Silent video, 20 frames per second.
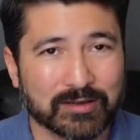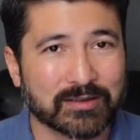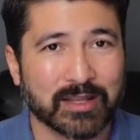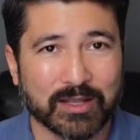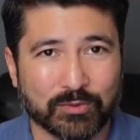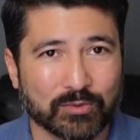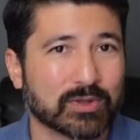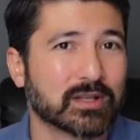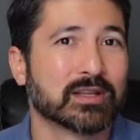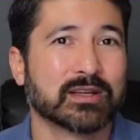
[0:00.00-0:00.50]
they
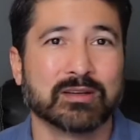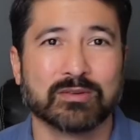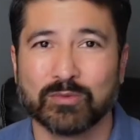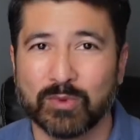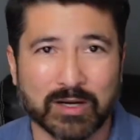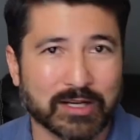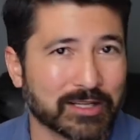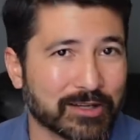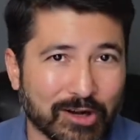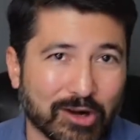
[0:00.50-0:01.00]
really
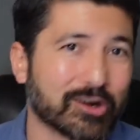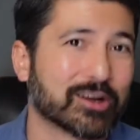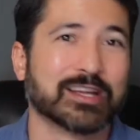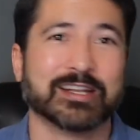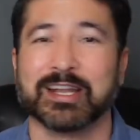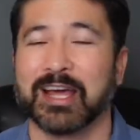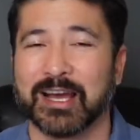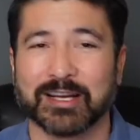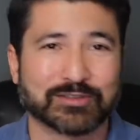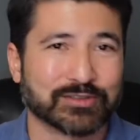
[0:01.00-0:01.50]
want an
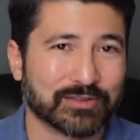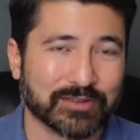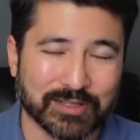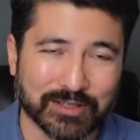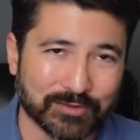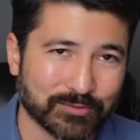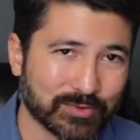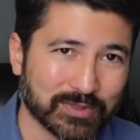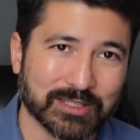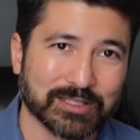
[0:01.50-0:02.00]
architect, or they're
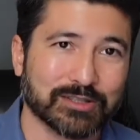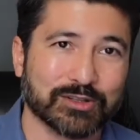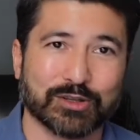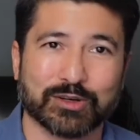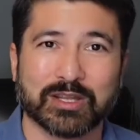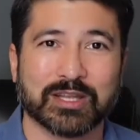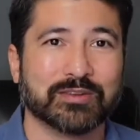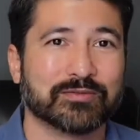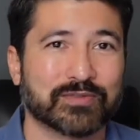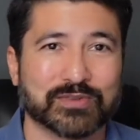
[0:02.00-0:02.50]
really
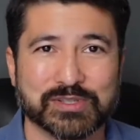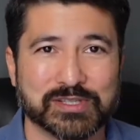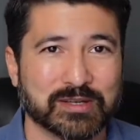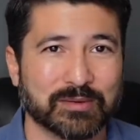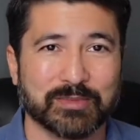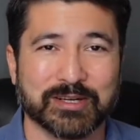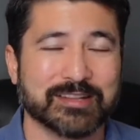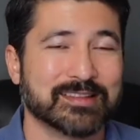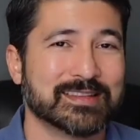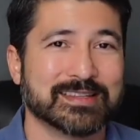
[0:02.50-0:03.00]
looking for
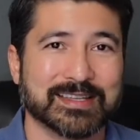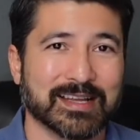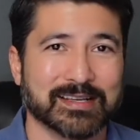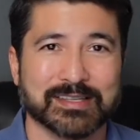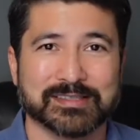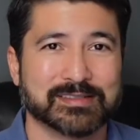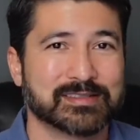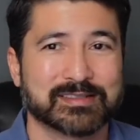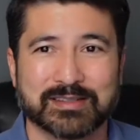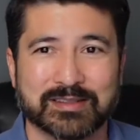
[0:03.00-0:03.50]
somebody that
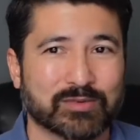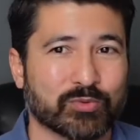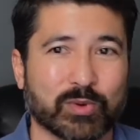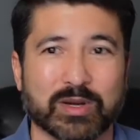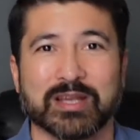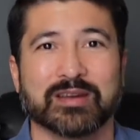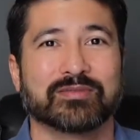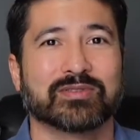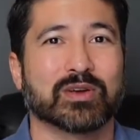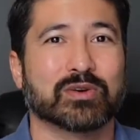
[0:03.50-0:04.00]
does 3
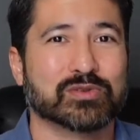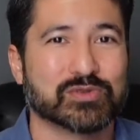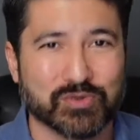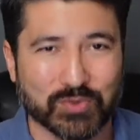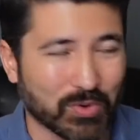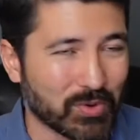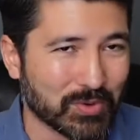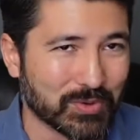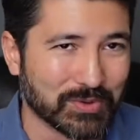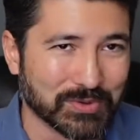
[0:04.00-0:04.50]
of those
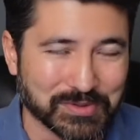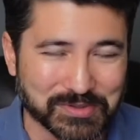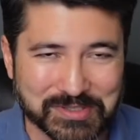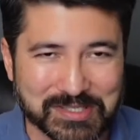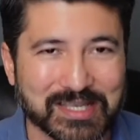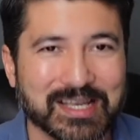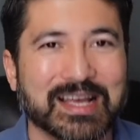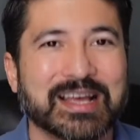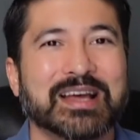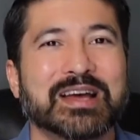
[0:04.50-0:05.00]
roles,
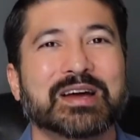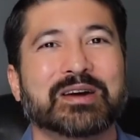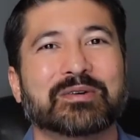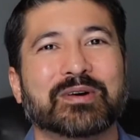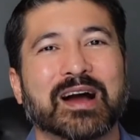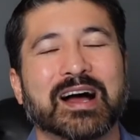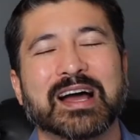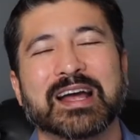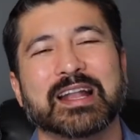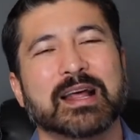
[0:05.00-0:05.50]

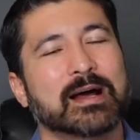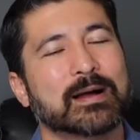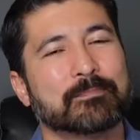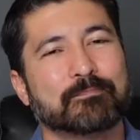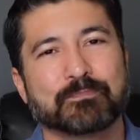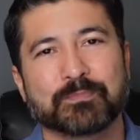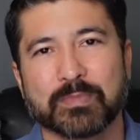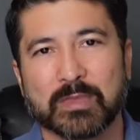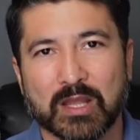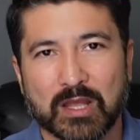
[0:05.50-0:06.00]
right?
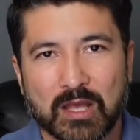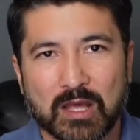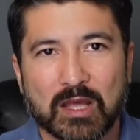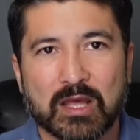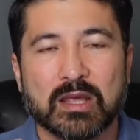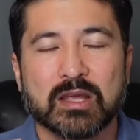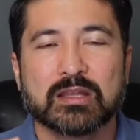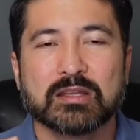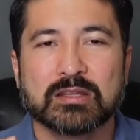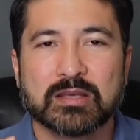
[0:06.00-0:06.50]

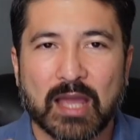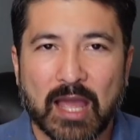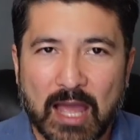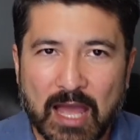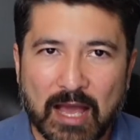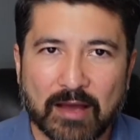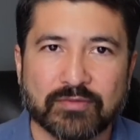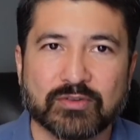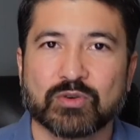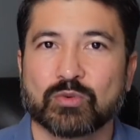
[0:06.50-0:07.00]
You
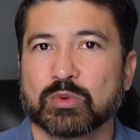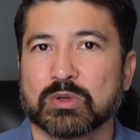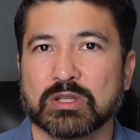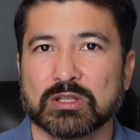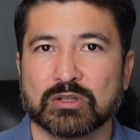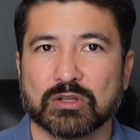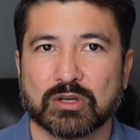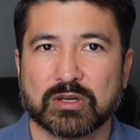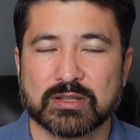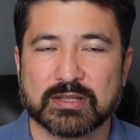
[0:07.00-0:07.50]
have to really
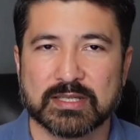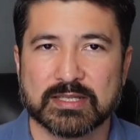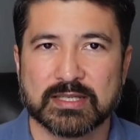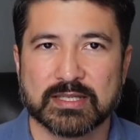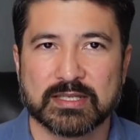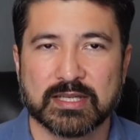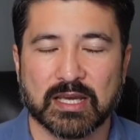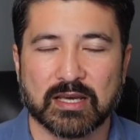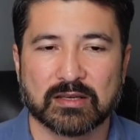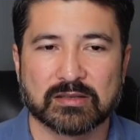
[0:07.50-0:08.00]
look at the
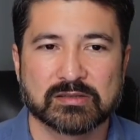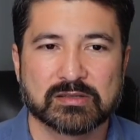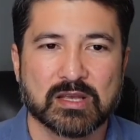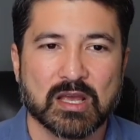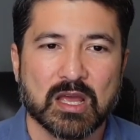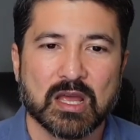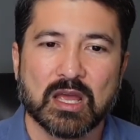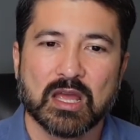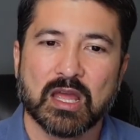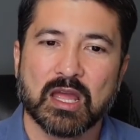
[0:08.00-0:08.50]
details.
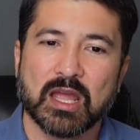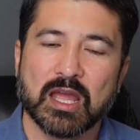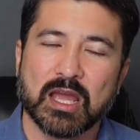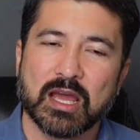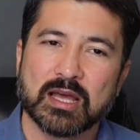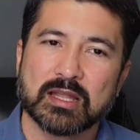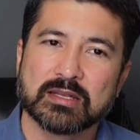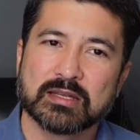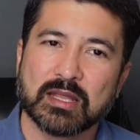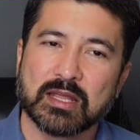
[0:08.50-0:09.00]

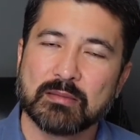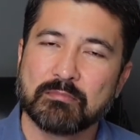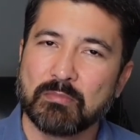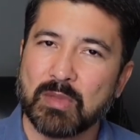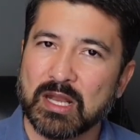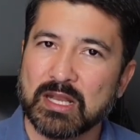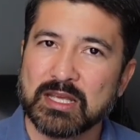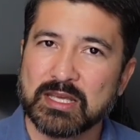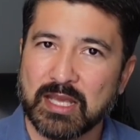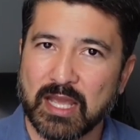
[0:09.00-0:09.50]
And in
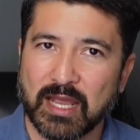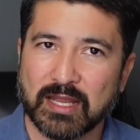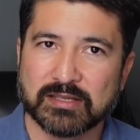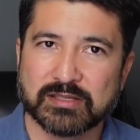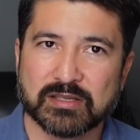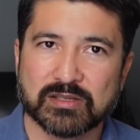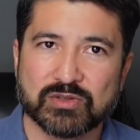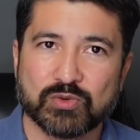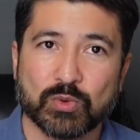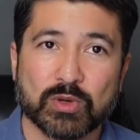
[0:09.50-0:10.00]
many
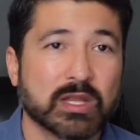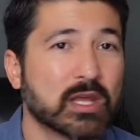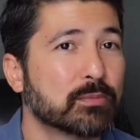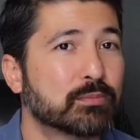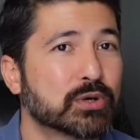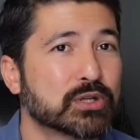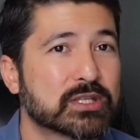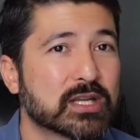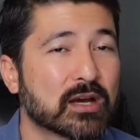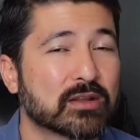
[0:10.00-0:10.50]
cases, when they
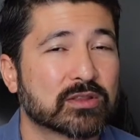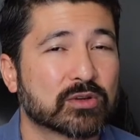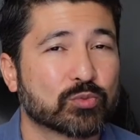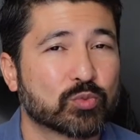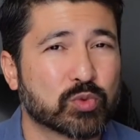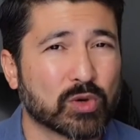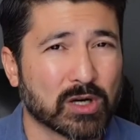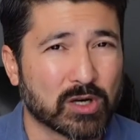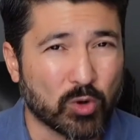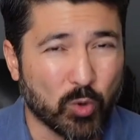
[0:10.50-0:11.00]
put down the
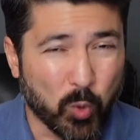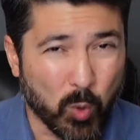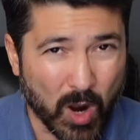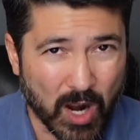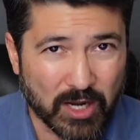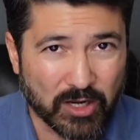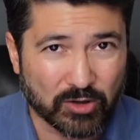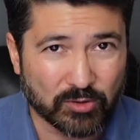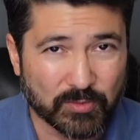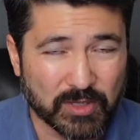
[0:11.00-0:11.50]

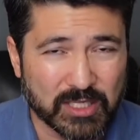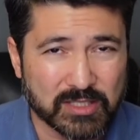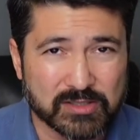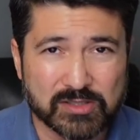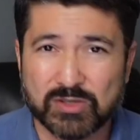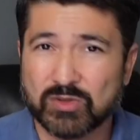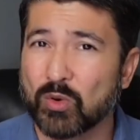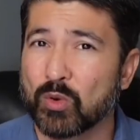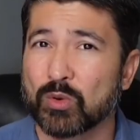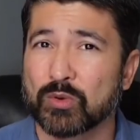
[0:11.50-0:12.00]
requirements
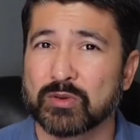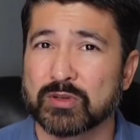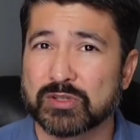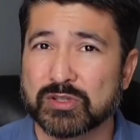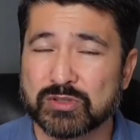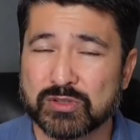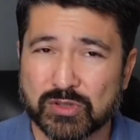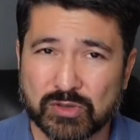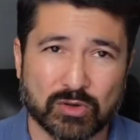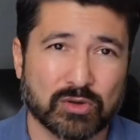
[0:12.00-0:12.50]
or the
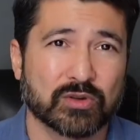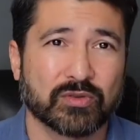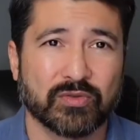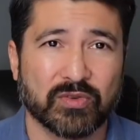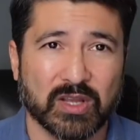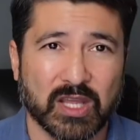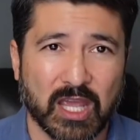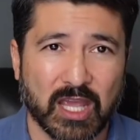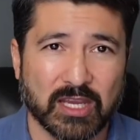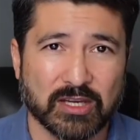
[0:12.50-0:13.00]

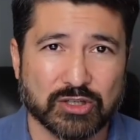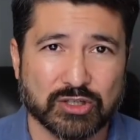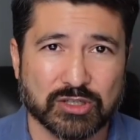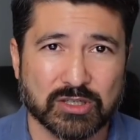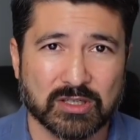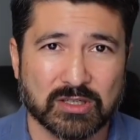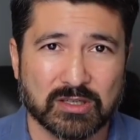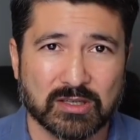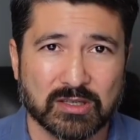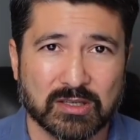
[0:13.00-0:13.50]

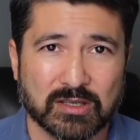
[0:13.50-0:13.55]
certification,